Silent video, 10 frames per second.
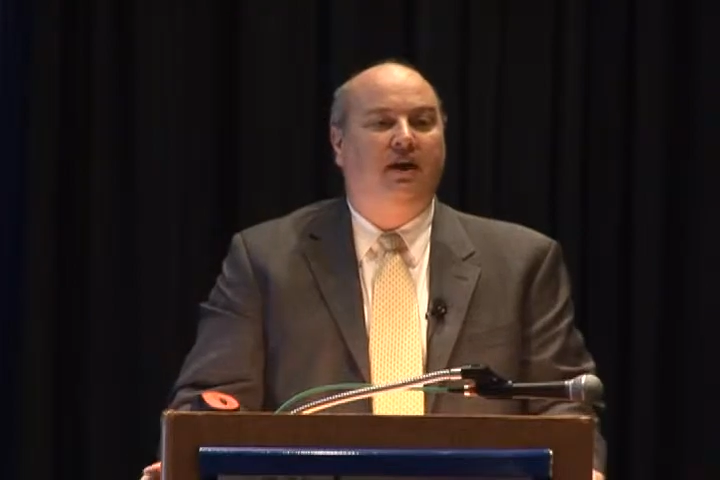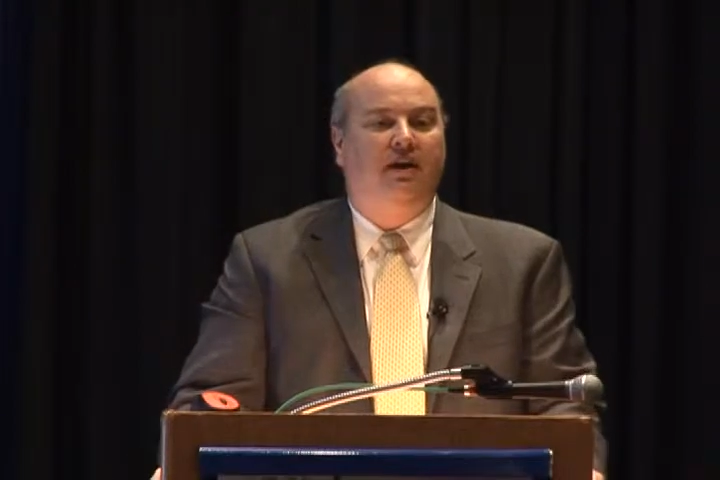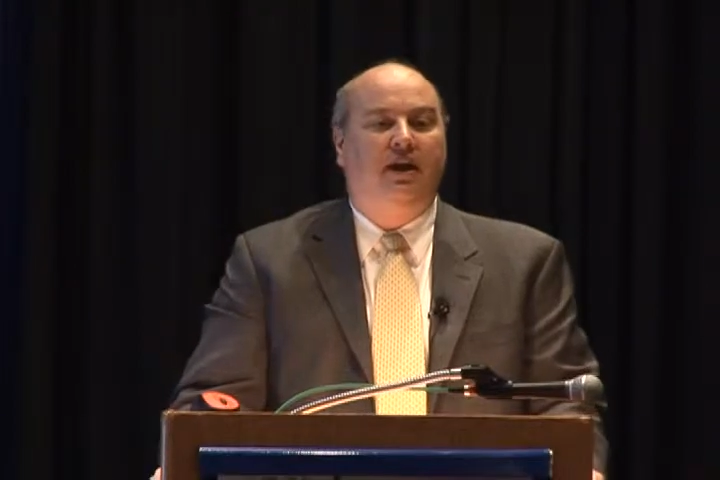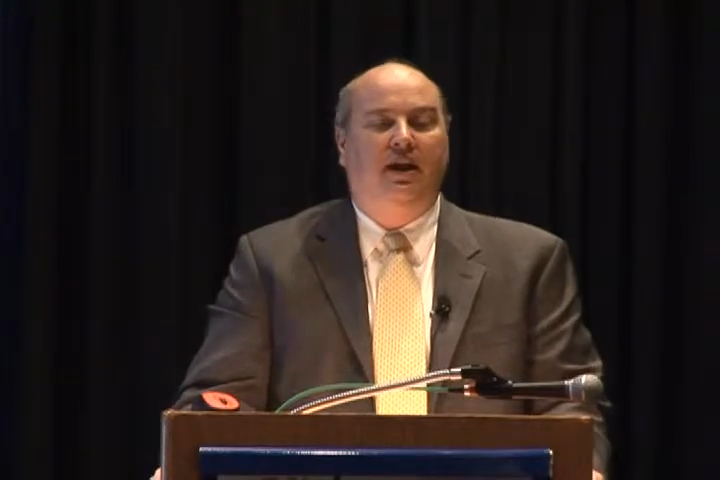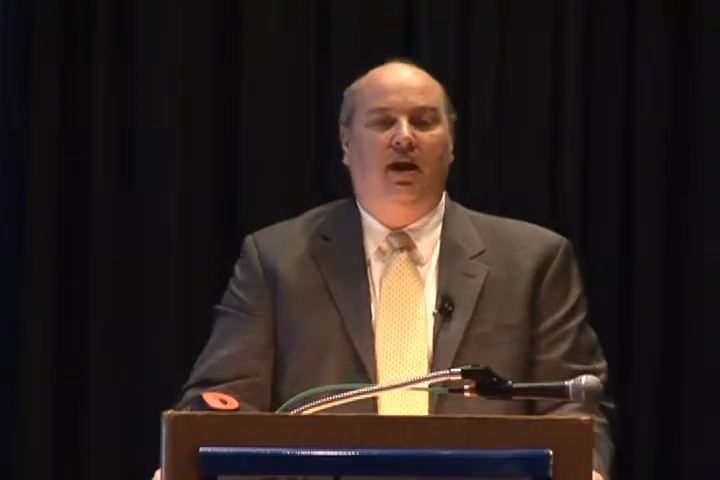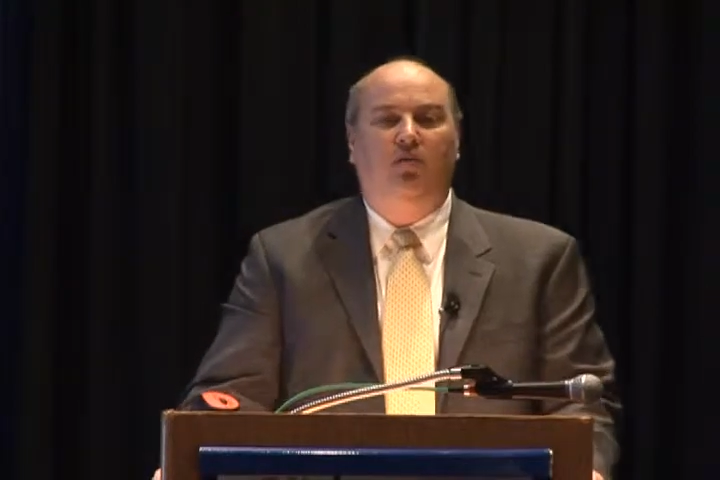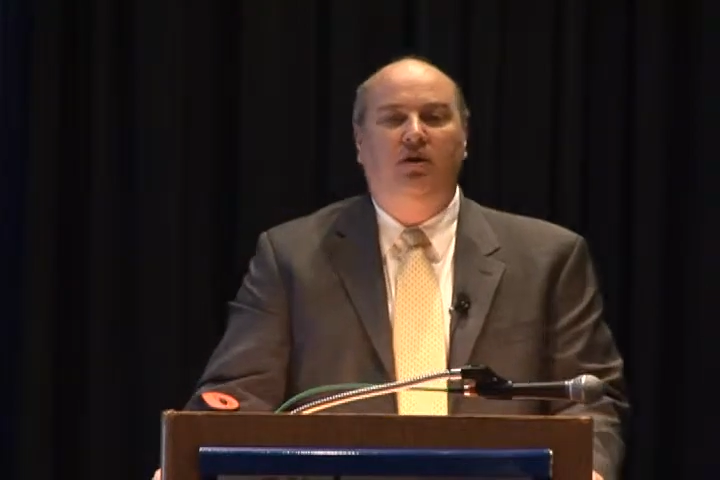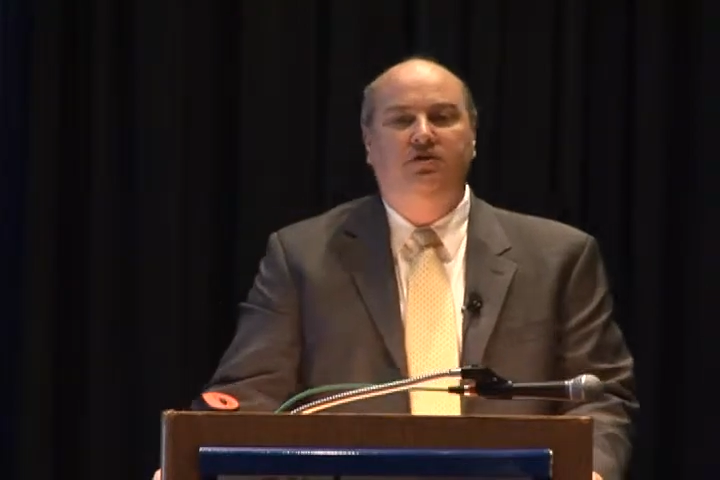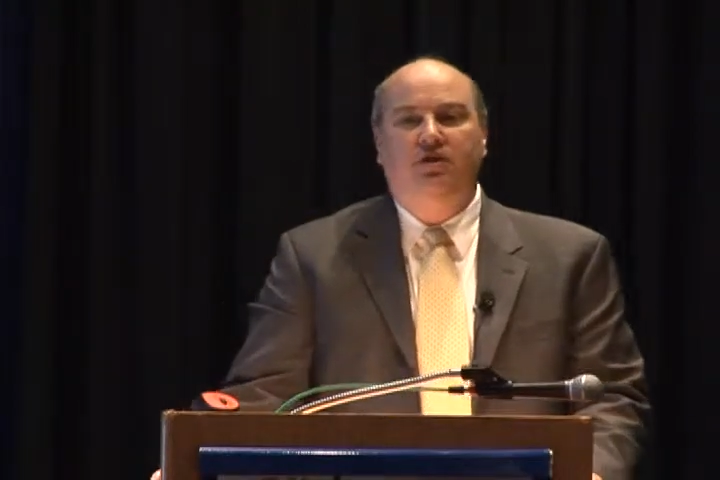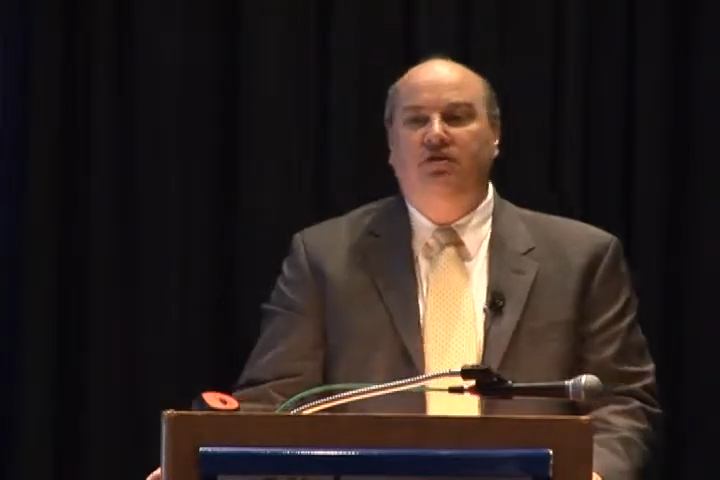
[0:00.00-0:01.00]
And again, we're
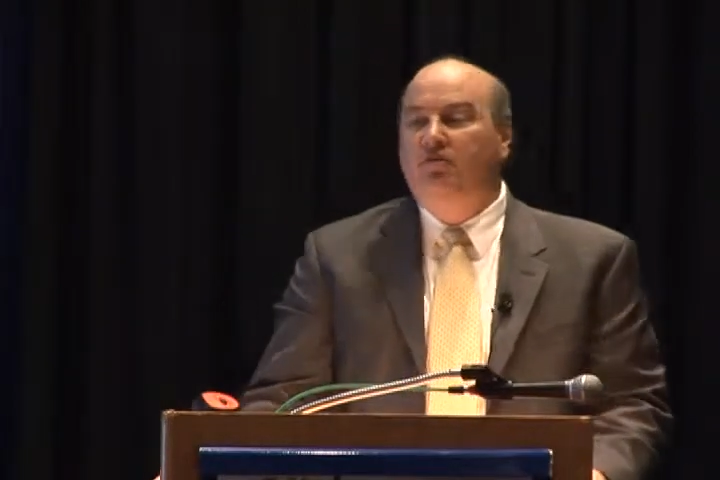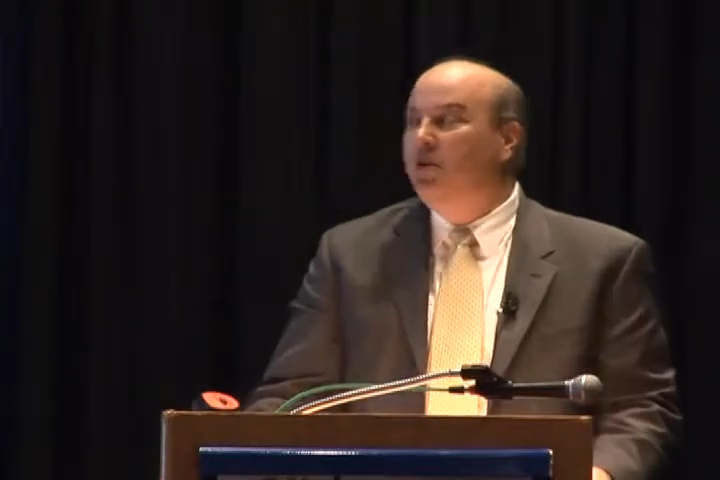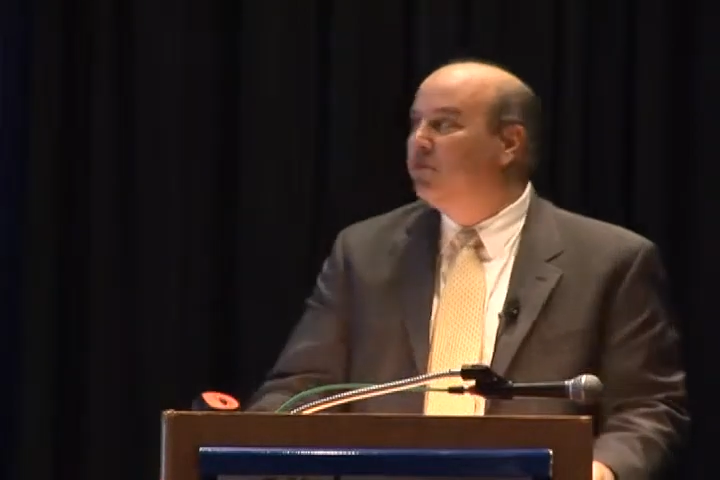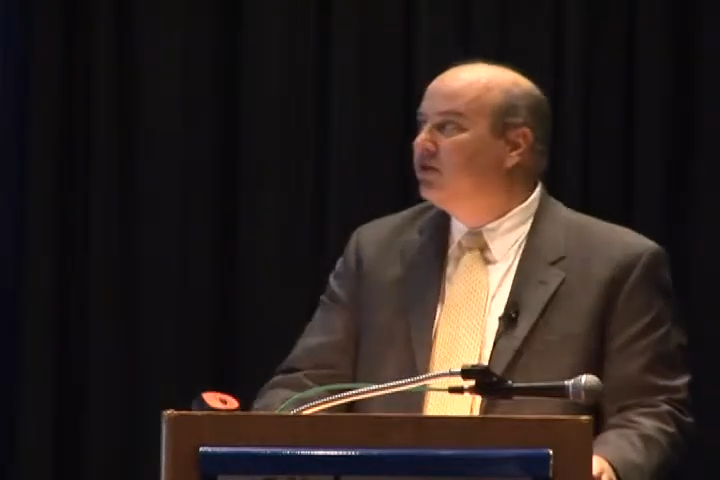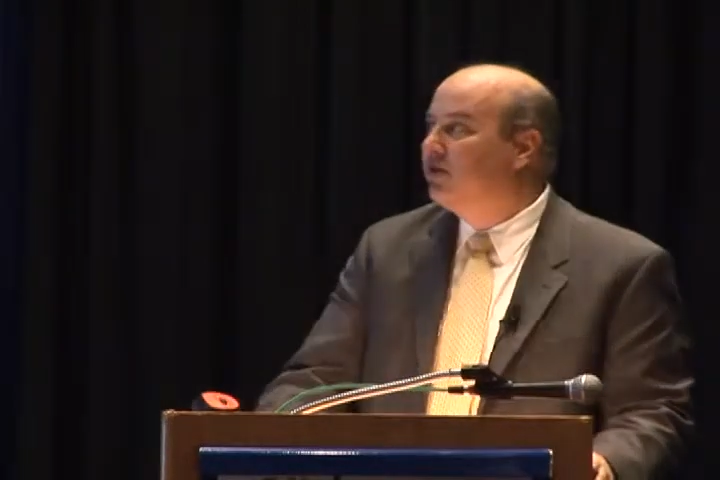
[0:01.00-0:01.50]
going to show you some numbers